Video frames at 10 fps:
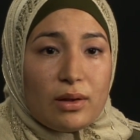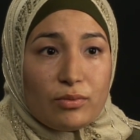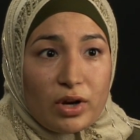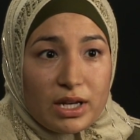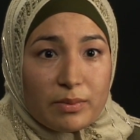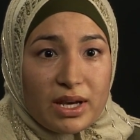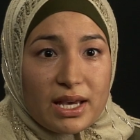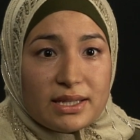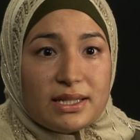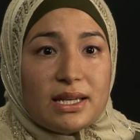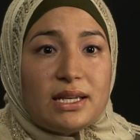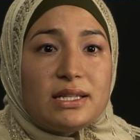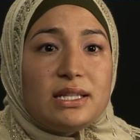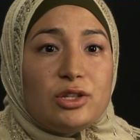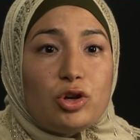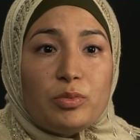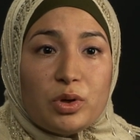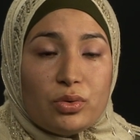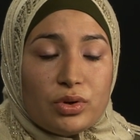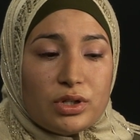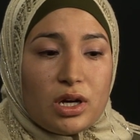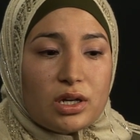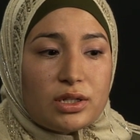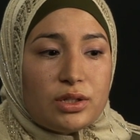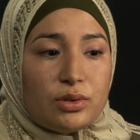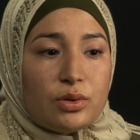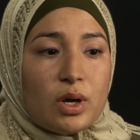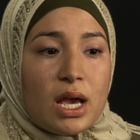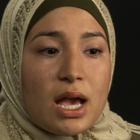writing my essays. He told me who to talk to.